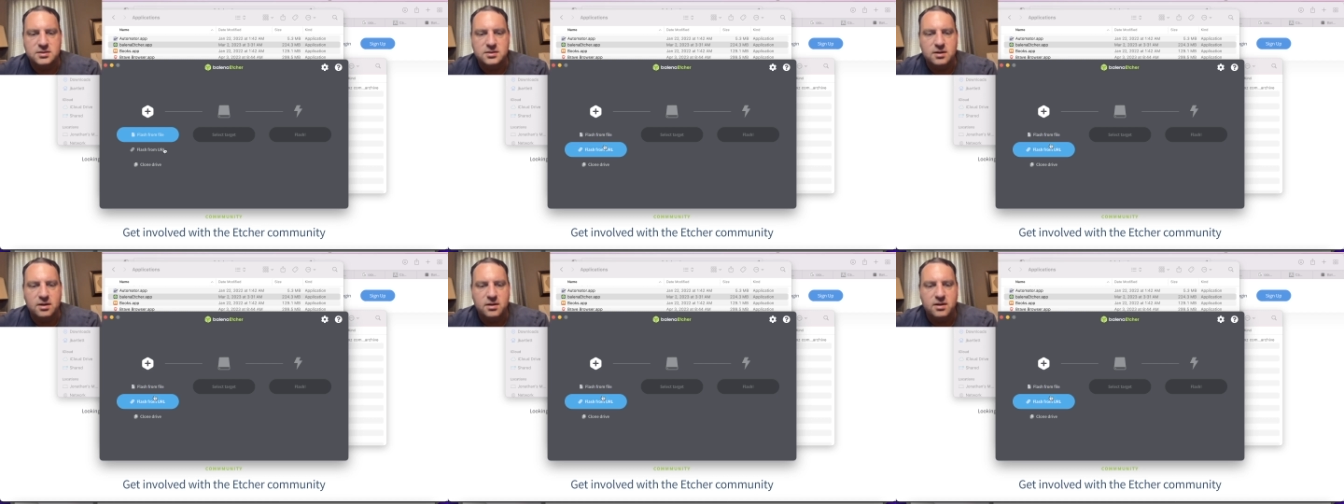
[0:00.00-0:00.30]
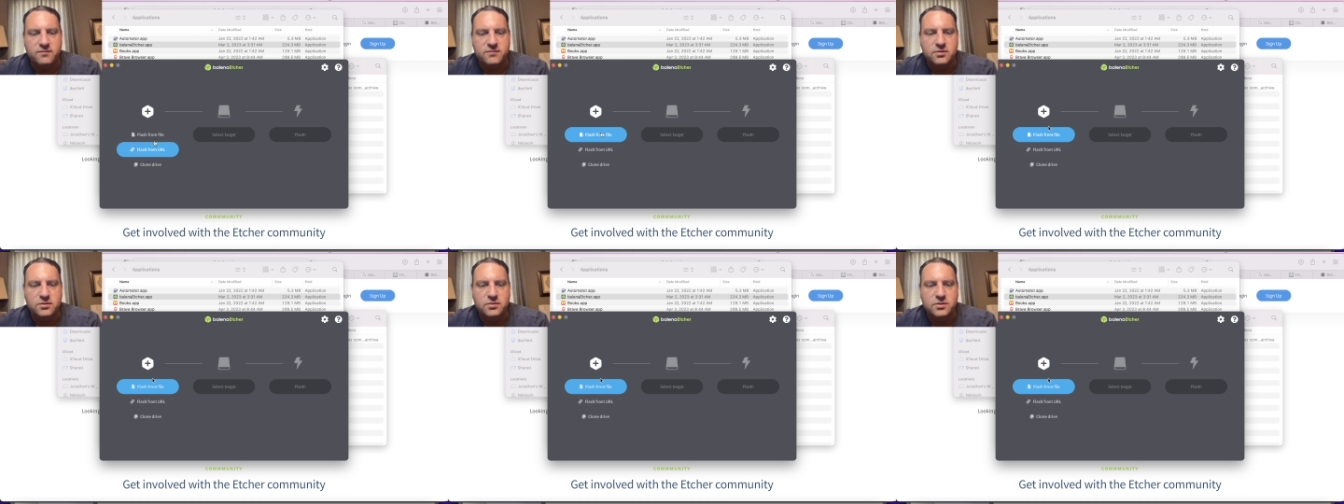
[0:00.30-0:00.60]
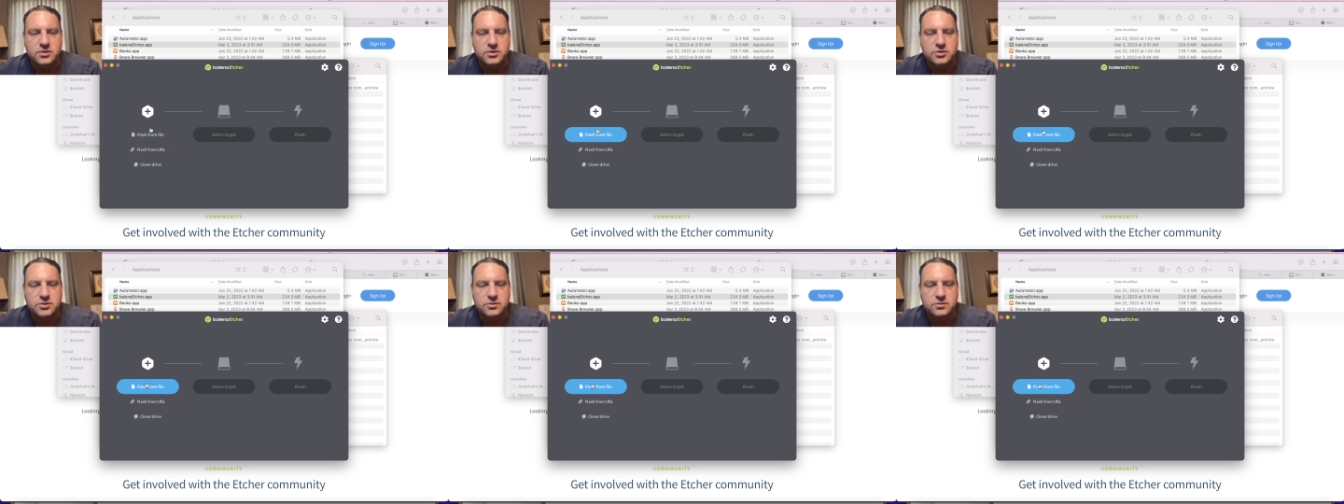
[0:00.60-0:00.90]
And all you have to do
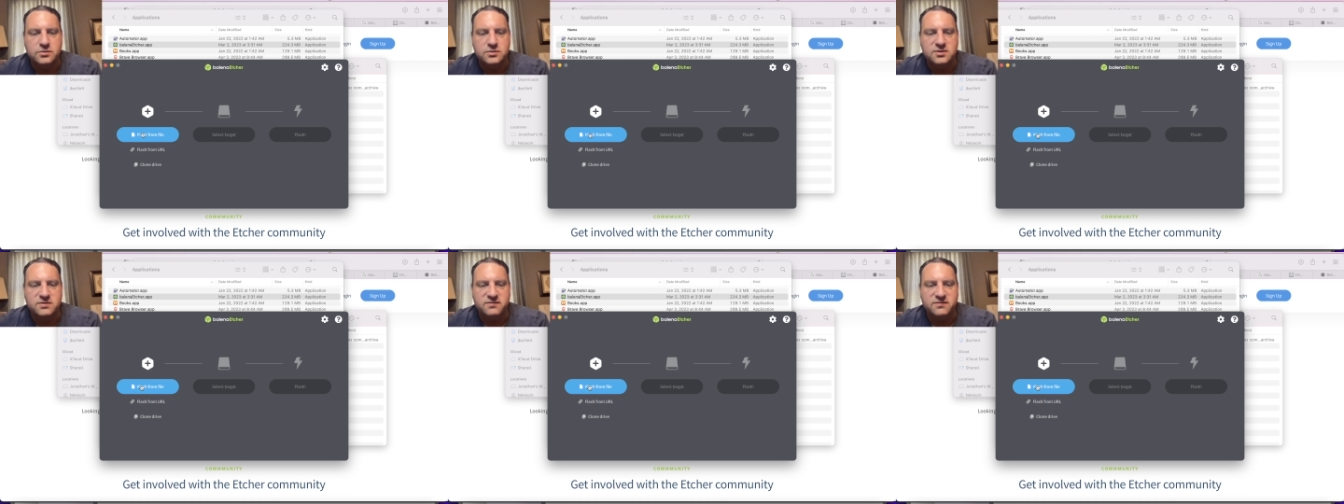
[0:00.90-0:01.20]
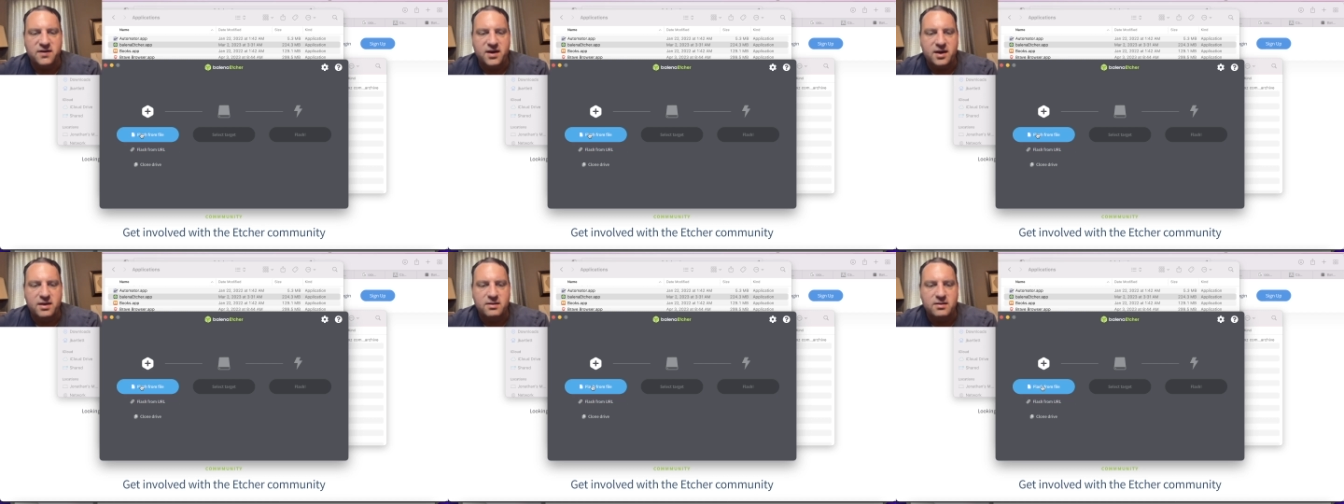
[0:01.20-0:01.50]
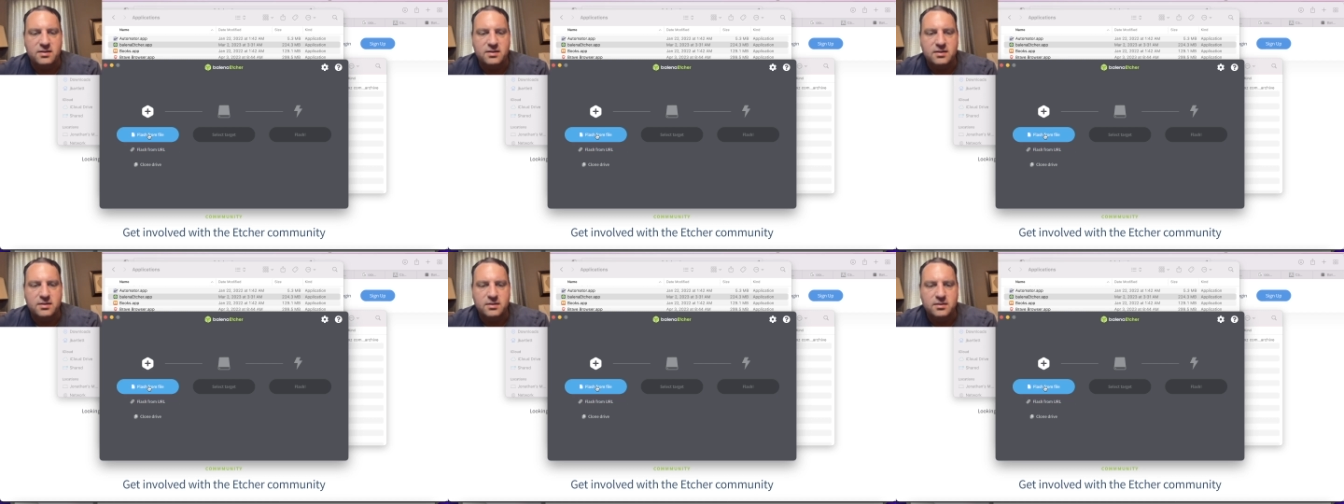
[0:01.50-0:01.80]
is choose the
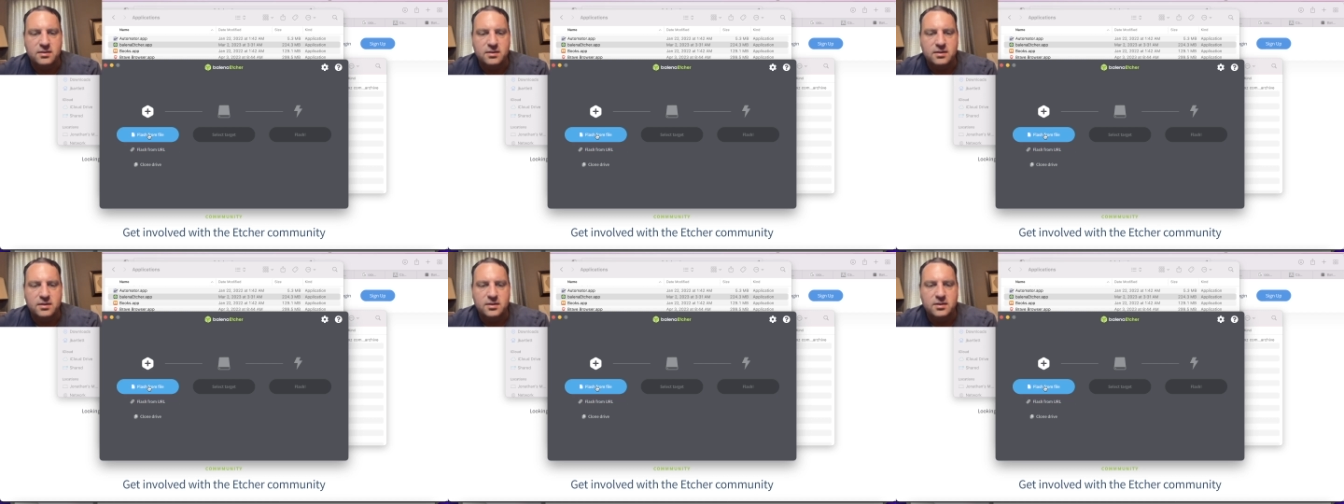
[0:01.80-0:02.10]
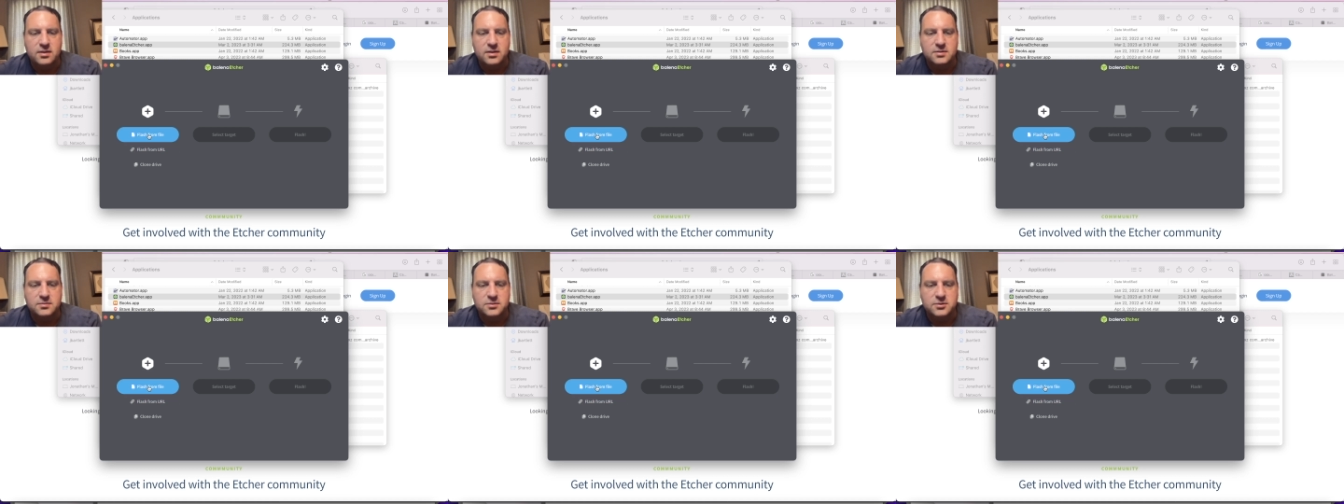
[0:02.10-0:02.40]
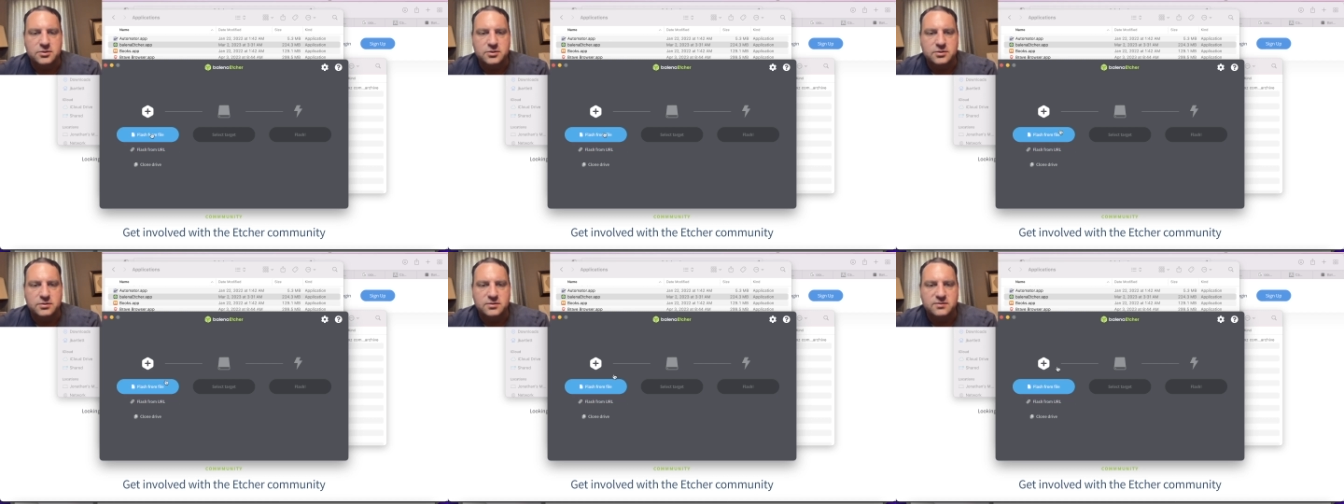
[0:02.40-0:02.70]
file.
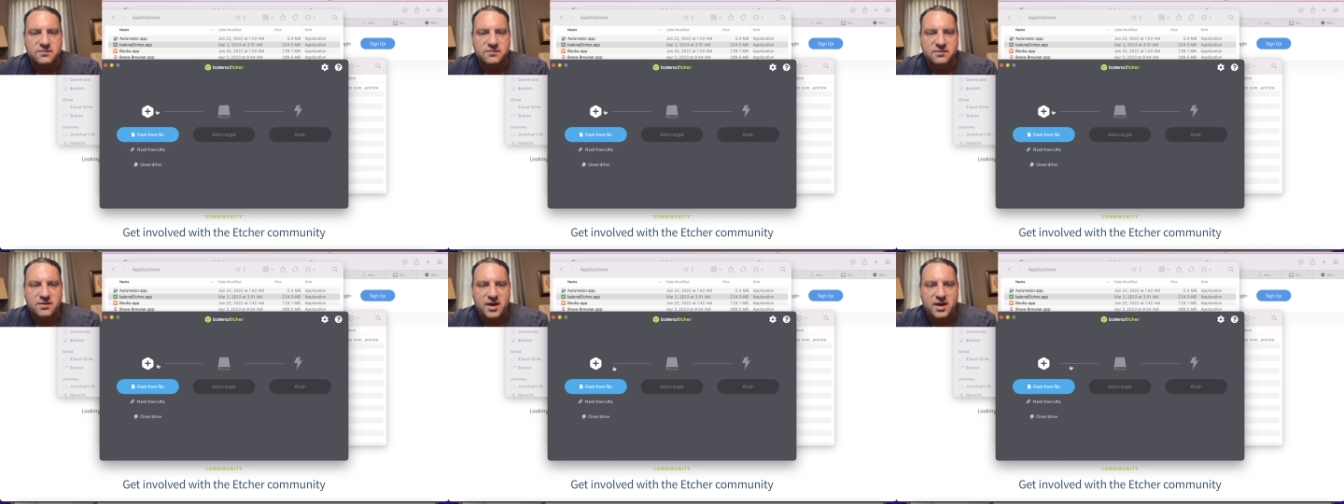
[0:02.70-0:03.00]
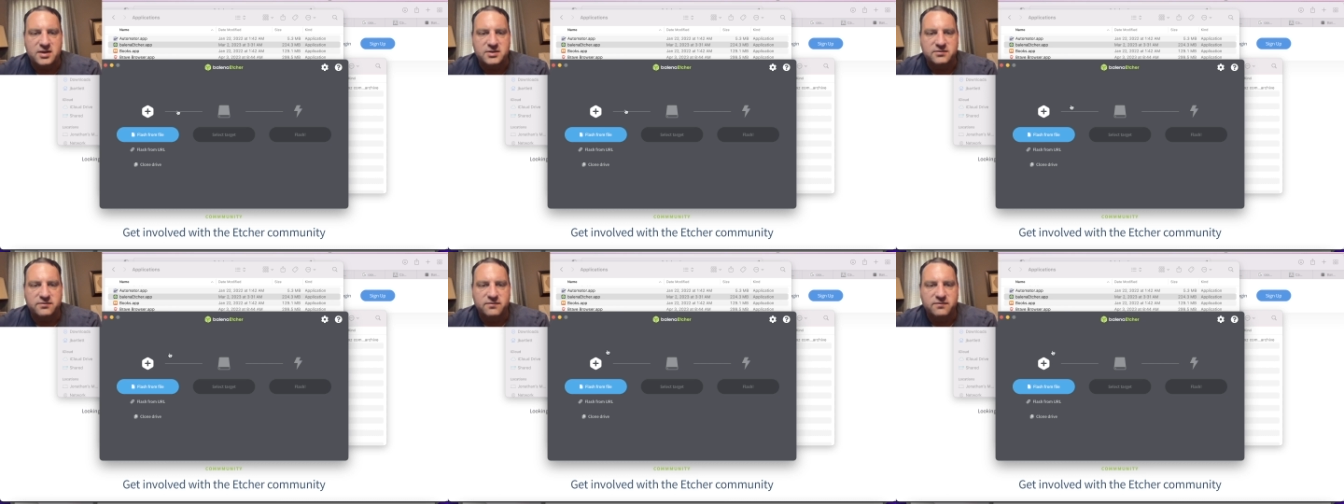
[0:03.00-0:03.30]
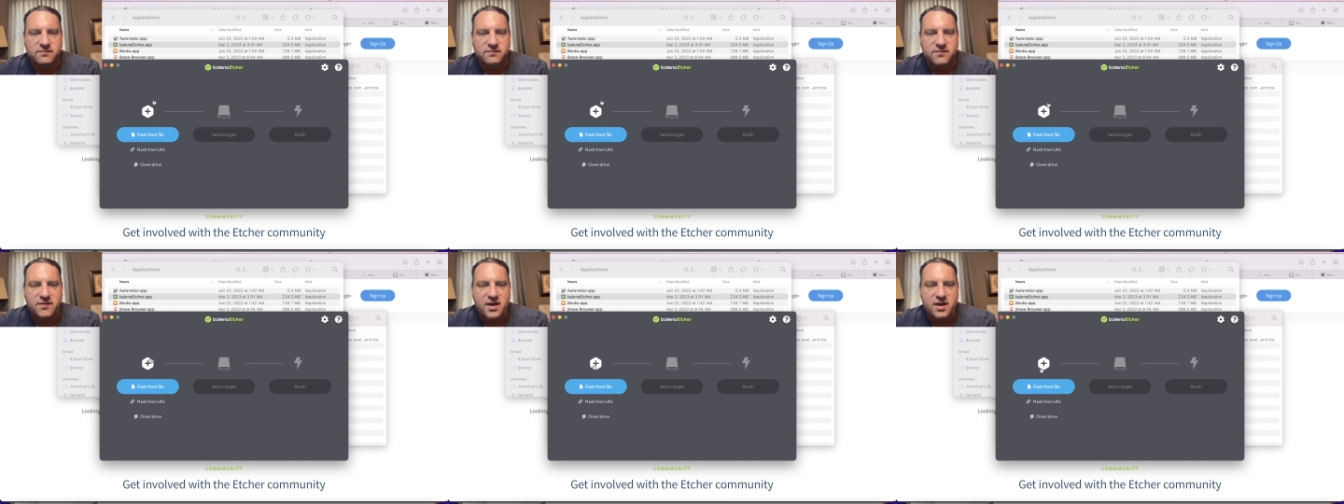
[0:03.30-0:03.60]
Choose flash from
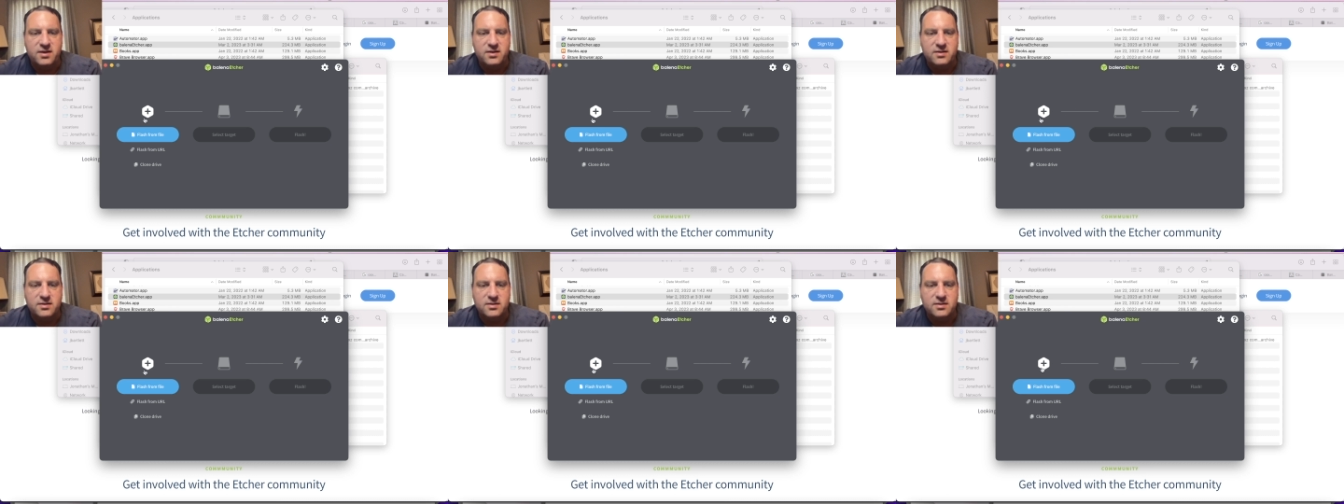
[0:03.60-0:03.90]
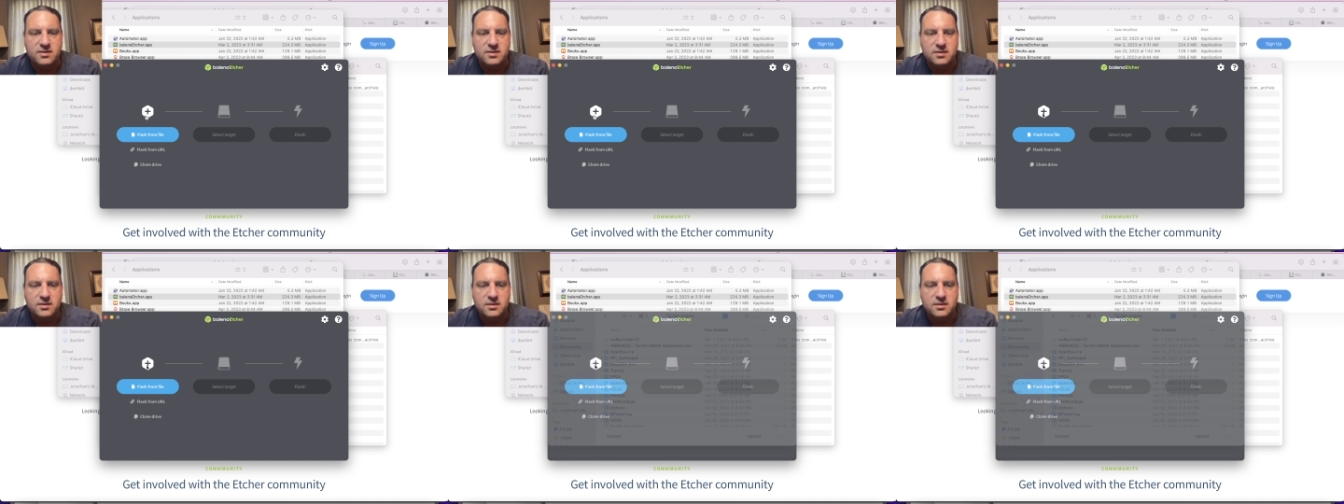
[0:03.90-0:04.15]
file.